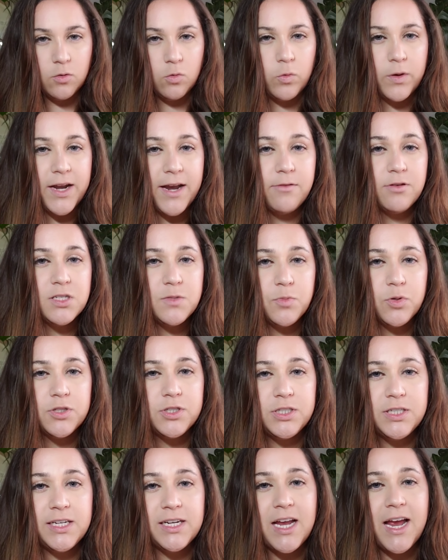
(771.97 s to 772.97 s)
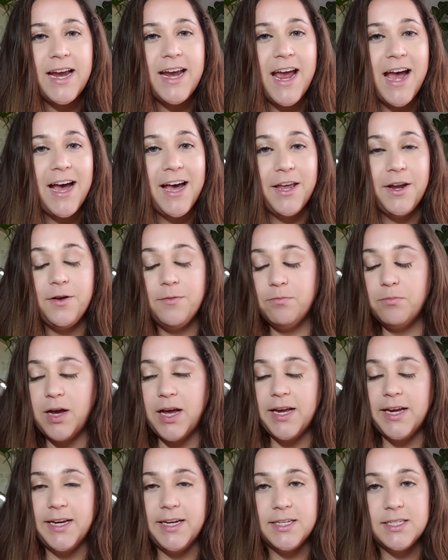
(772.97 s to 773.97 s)
When I was pushing, I had
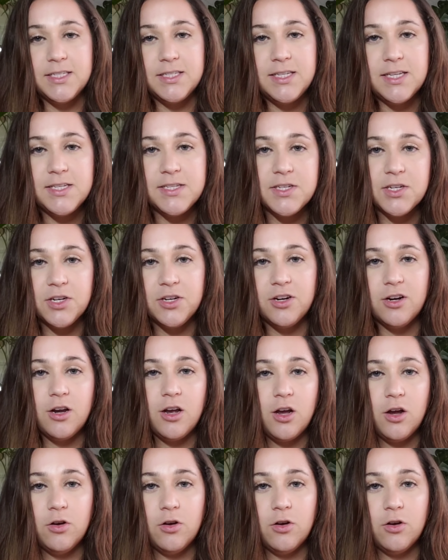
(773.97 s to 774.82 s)
my sister